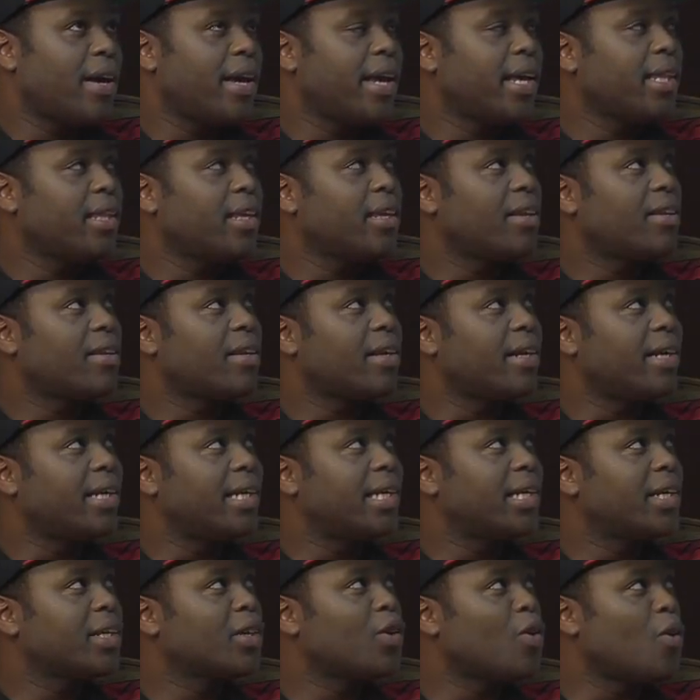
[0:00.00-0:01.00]
I had
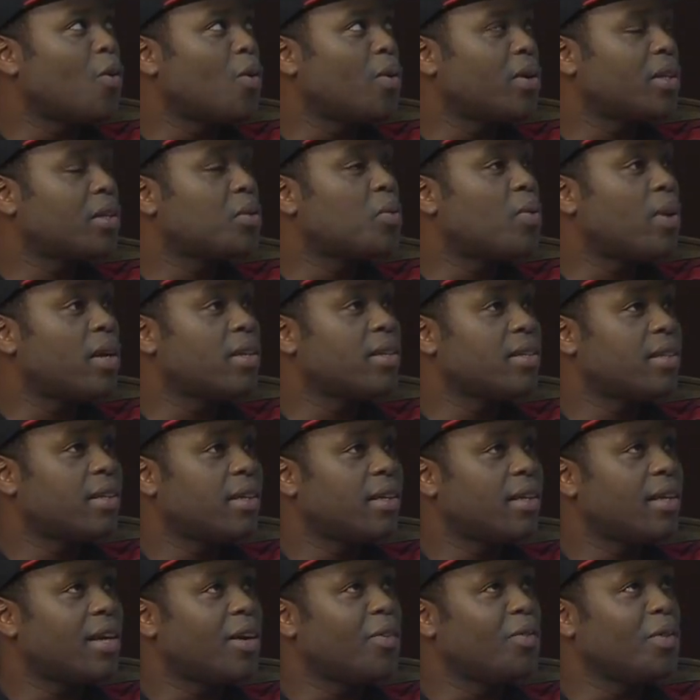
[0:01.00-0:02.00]
that goal that one
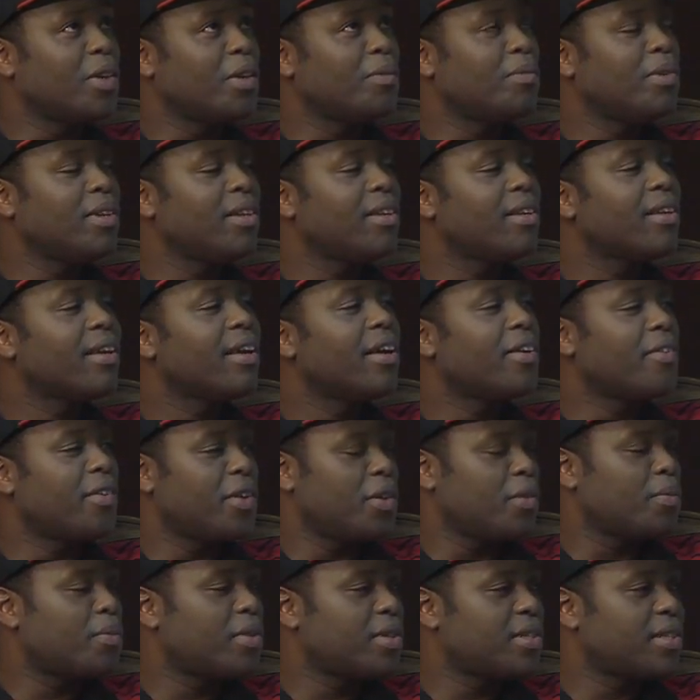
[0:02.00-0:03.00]
day I will be a
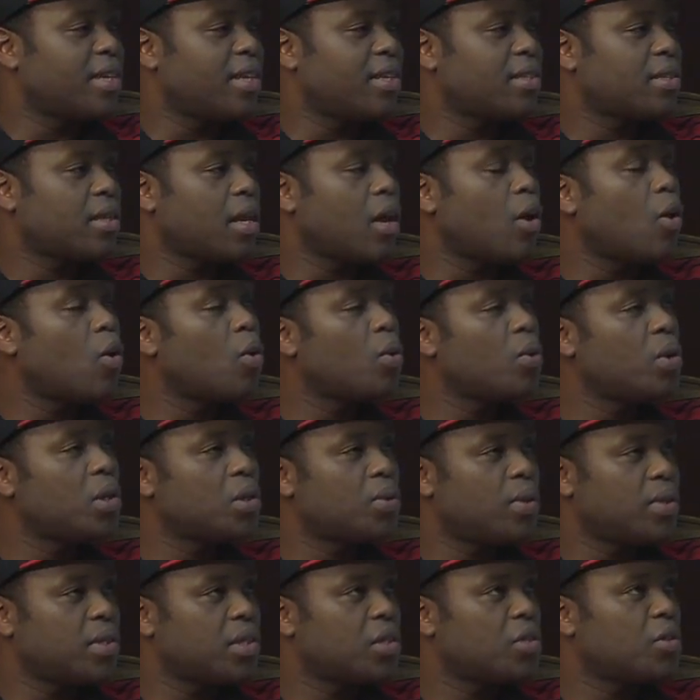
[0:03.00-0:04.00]
radio presenter. I
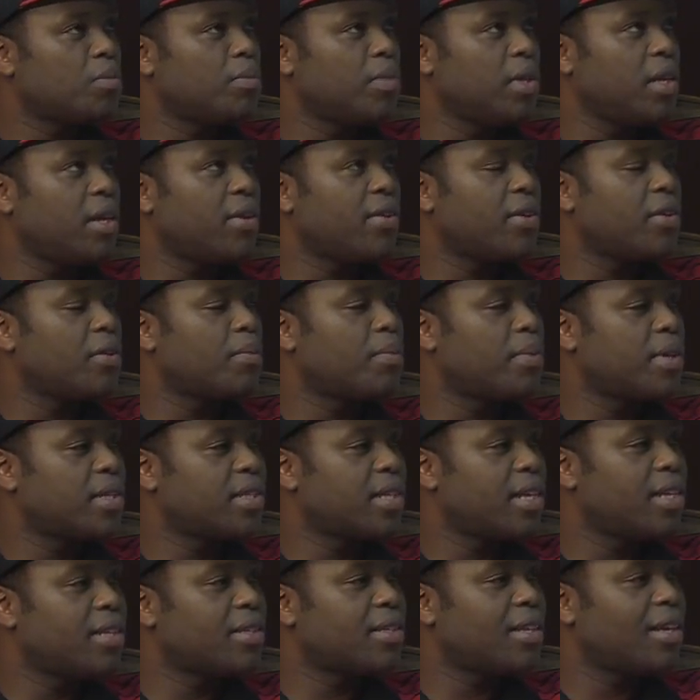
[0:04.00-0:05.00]
always wanted to be a radio
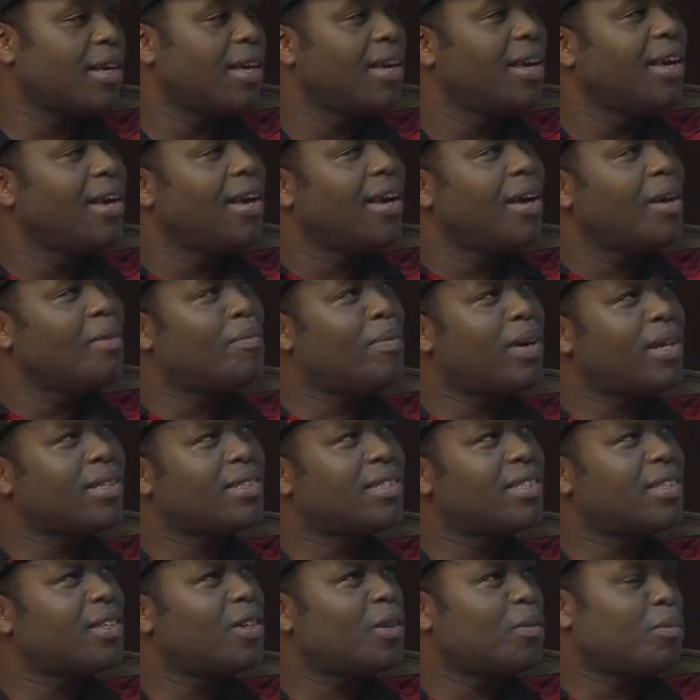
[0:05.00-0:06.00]
presenter,
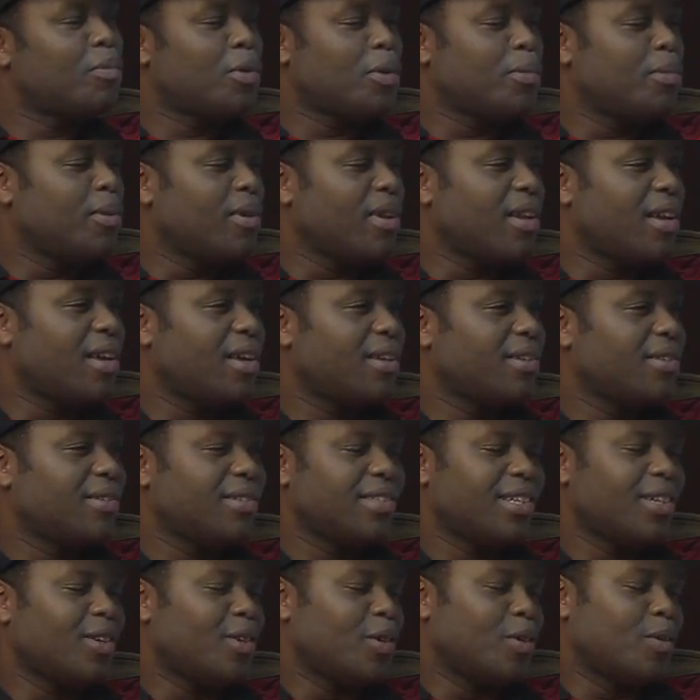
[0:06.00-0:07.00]
but not popular,
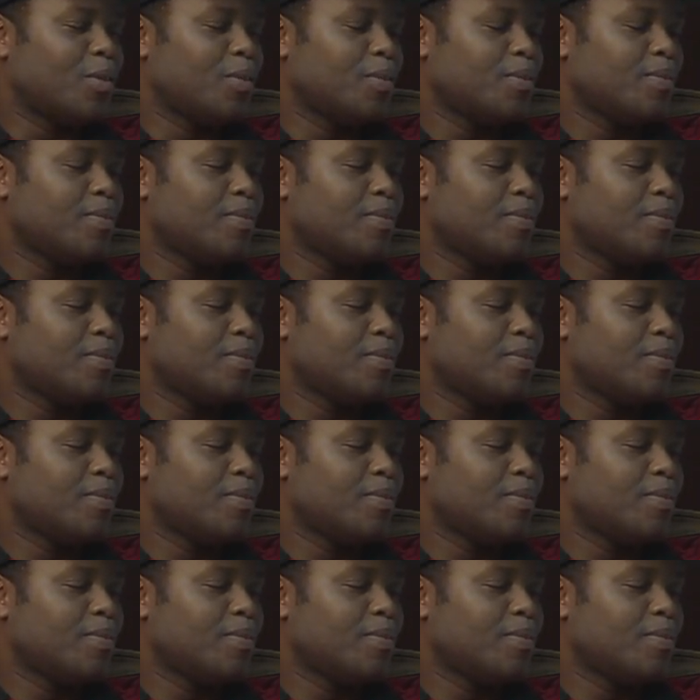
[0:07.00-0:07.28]
no.